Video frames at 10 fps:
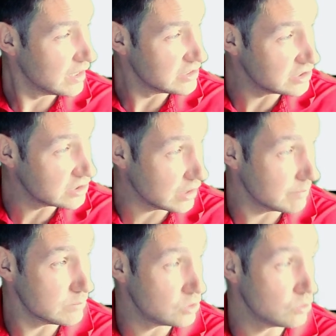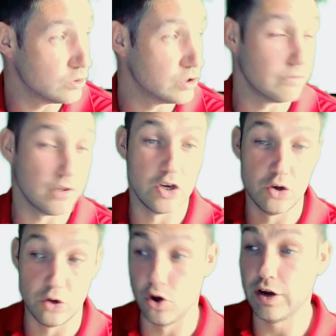some sort of
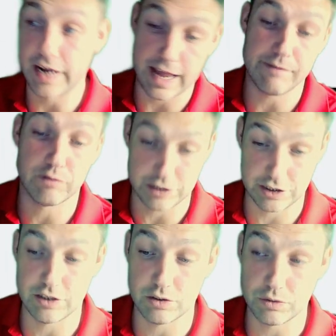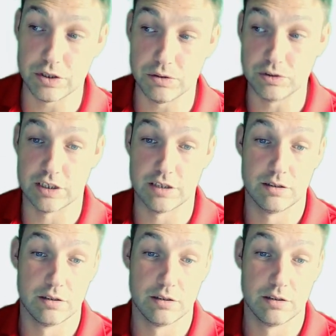not every single user,